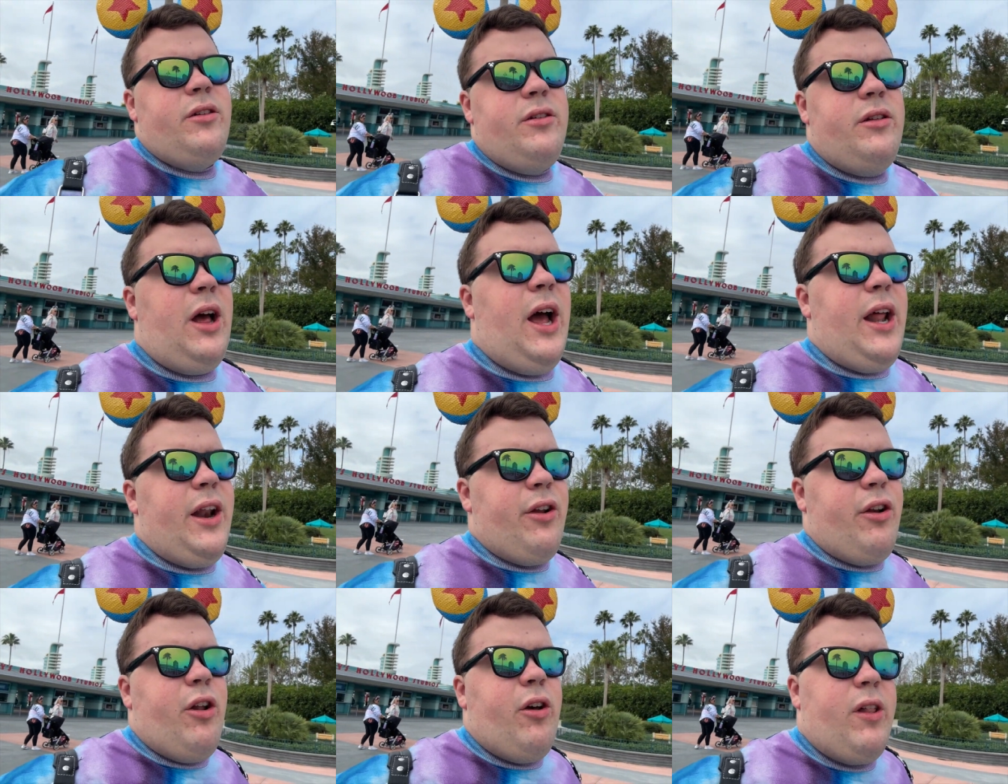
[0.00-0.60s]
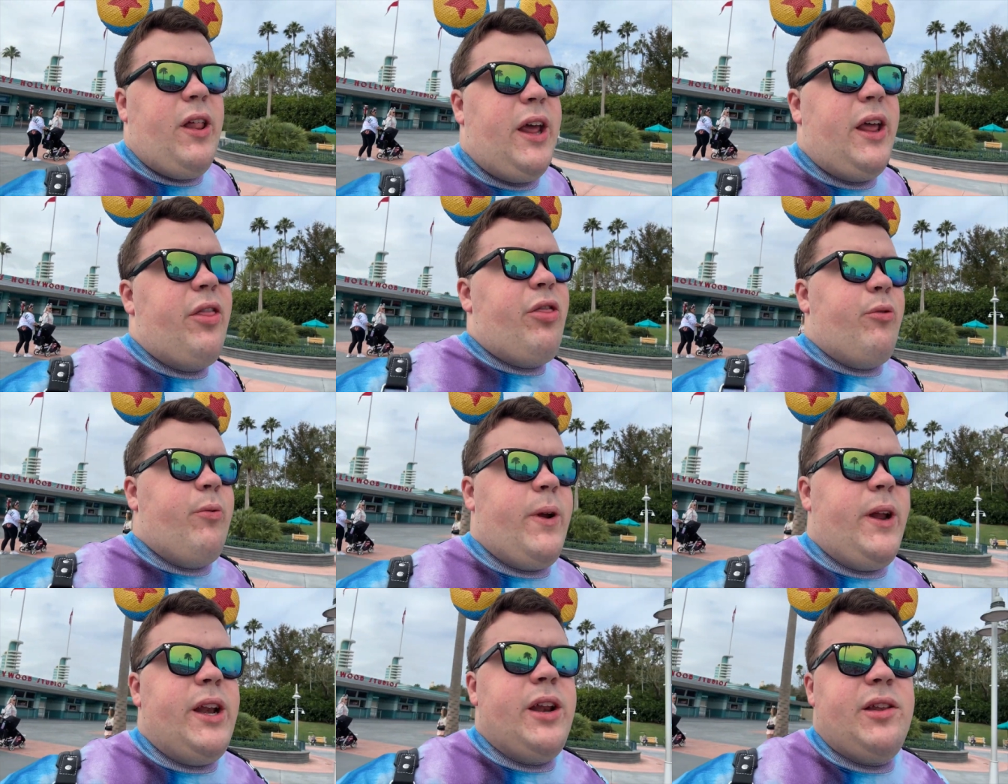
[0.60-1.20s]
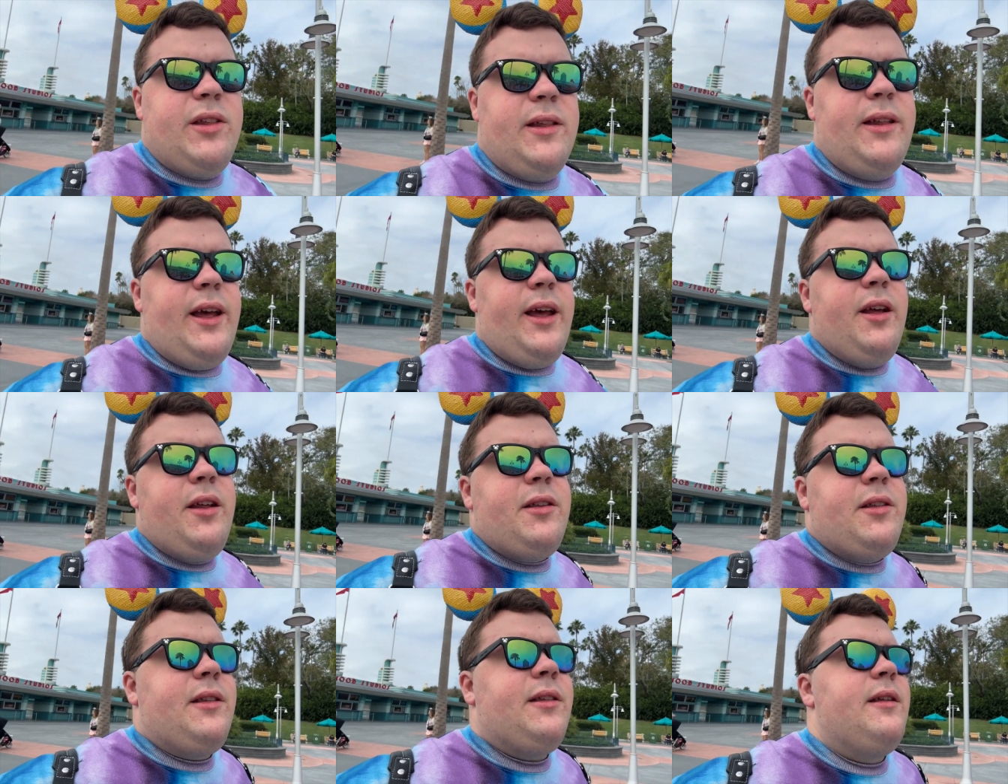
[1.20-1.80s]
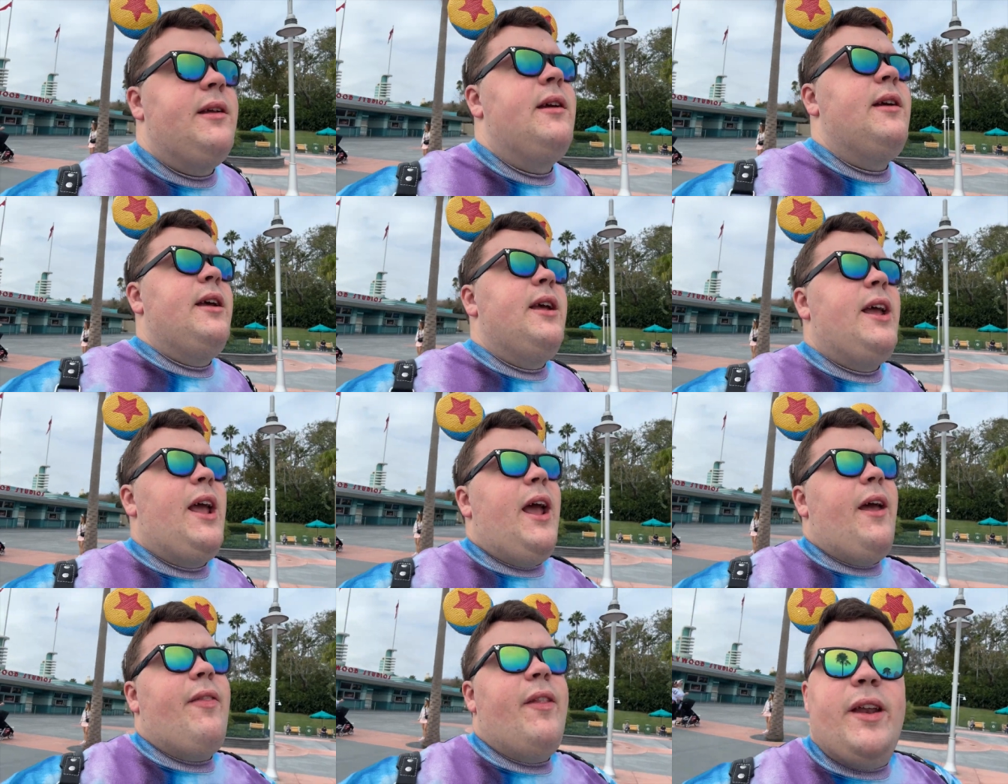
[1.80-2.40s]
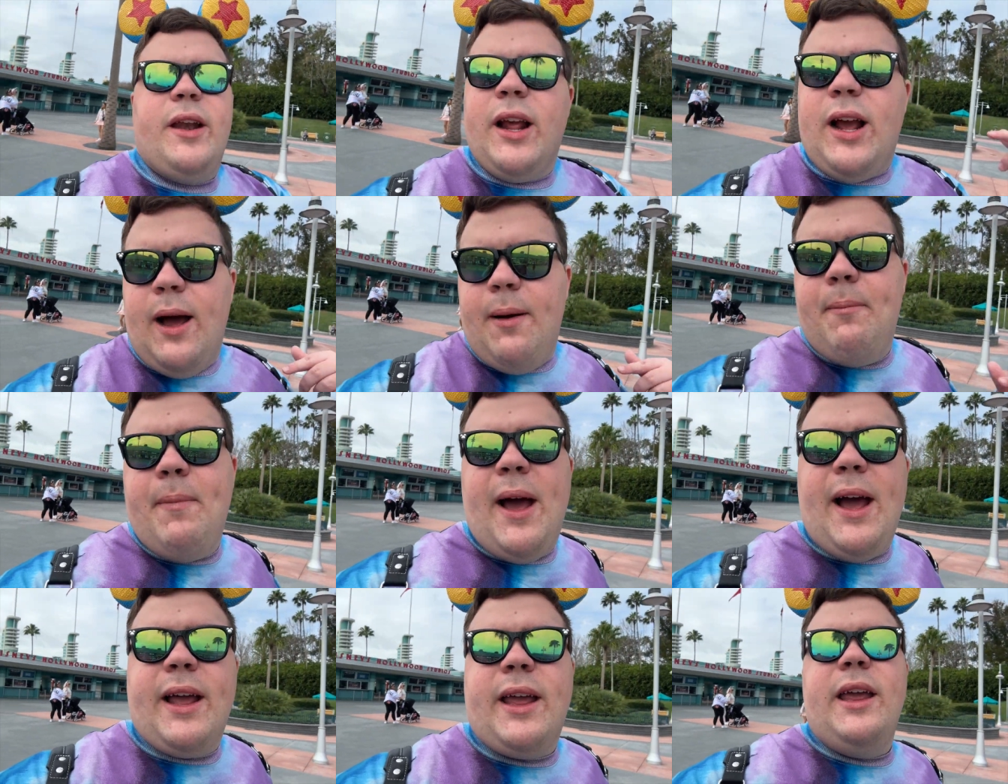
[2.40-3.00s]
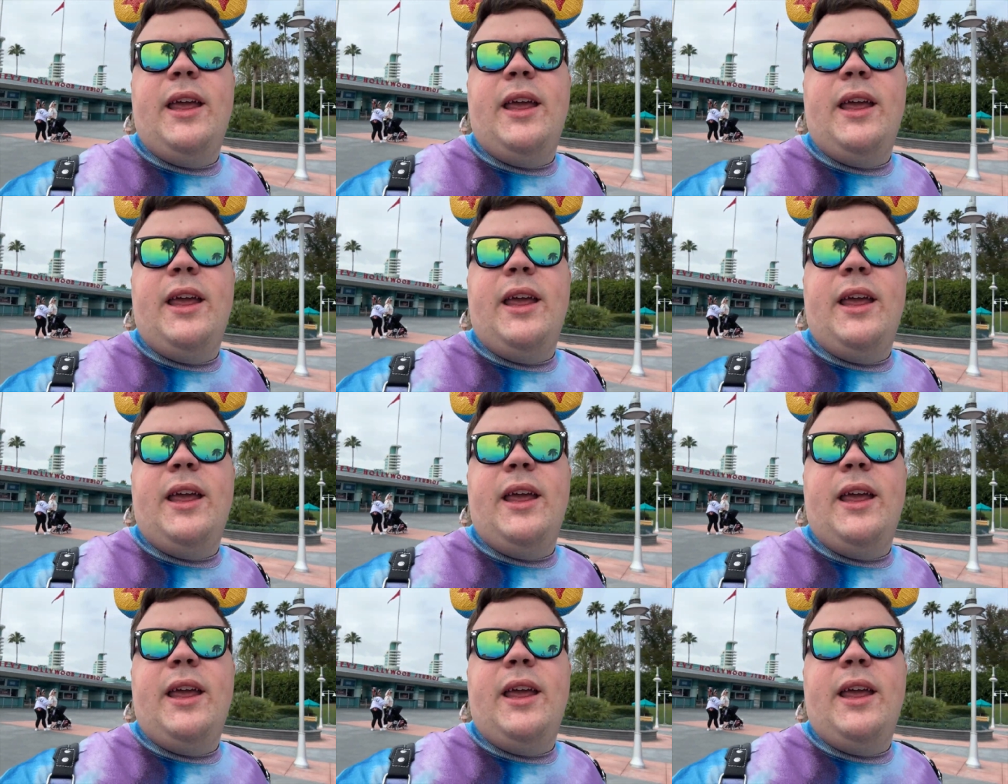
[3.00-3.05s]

I don't know, like 3 to 6, and then come back